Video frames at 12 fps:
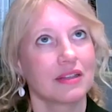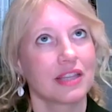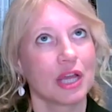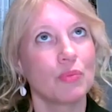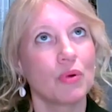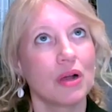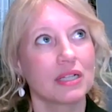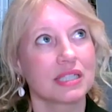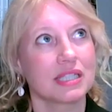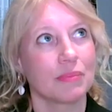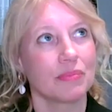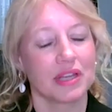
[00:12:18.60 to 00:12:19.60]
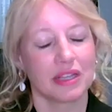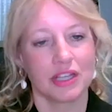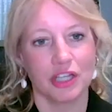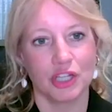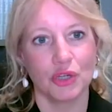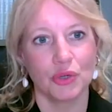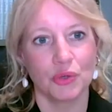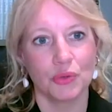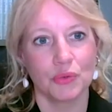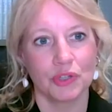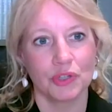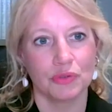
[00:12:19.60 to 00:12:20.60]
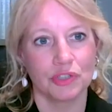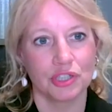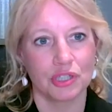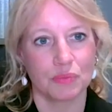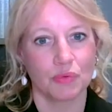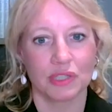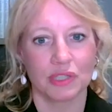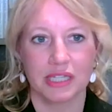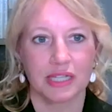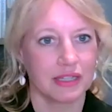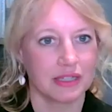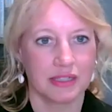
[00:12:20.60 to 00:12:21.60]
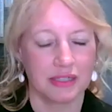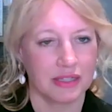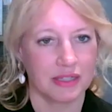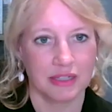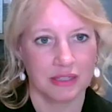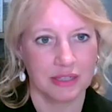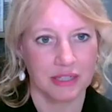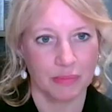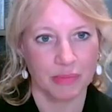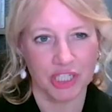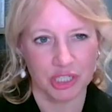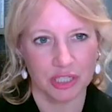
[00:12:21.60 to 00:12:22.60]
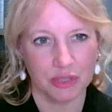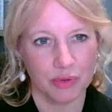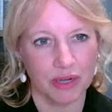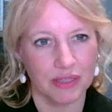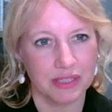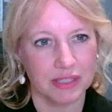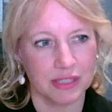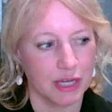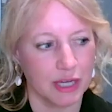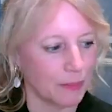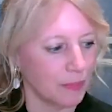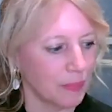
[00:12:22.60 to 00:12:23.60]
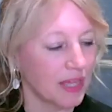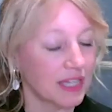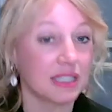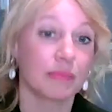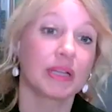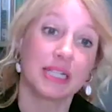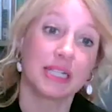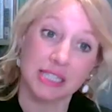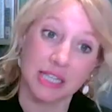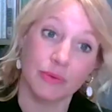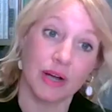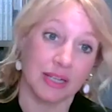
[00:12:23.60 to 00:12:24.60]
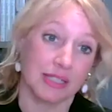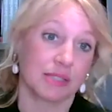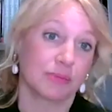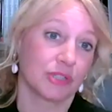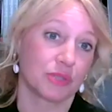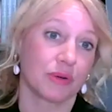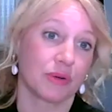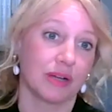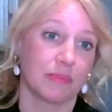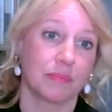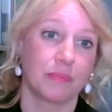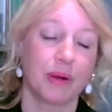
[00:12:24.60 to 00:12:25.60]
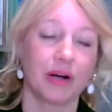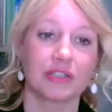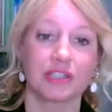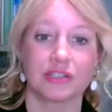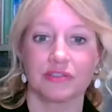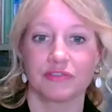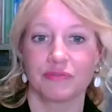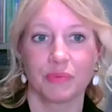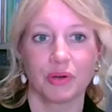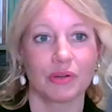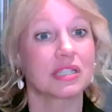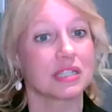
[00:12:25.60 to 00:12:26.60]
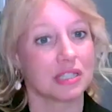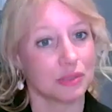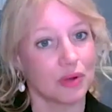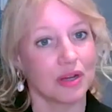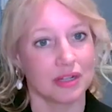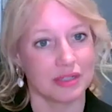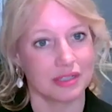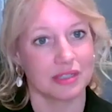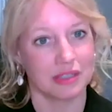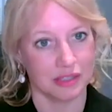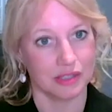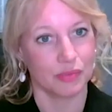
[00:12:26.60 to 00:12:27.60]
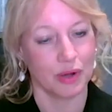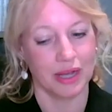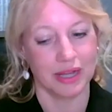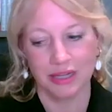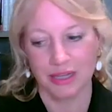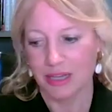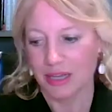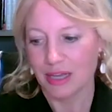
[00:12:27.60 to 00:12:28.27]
they weren't something that you just walked in and commissioned, whereas something like silhouettes, which were part of Austen's world as well,